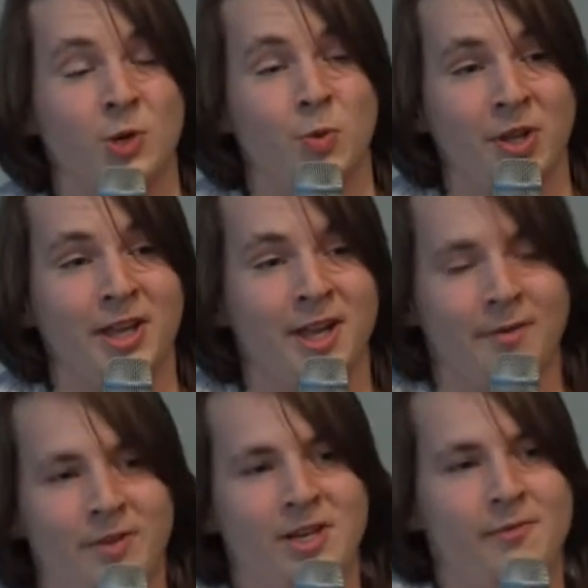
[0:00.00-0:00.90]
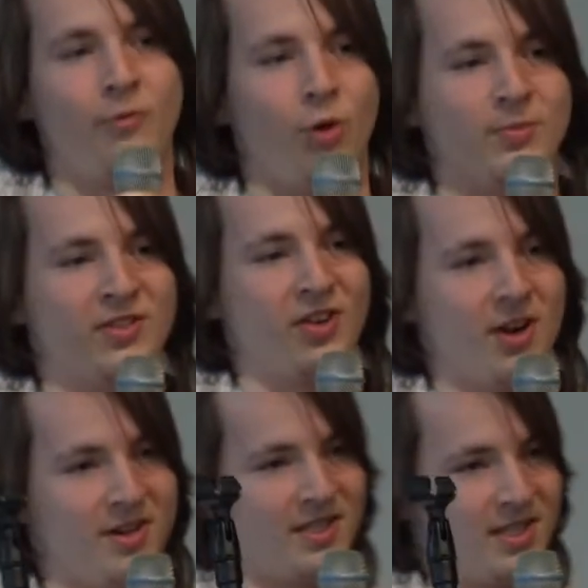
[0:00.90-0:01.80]
are really inconvenient forms of
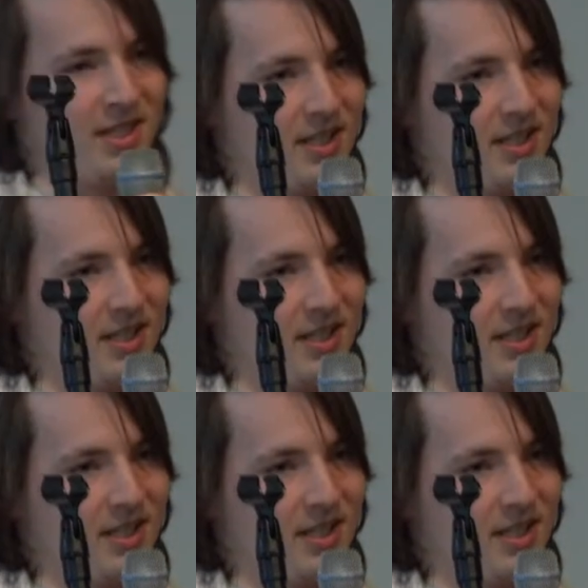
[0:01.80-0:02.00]
currency.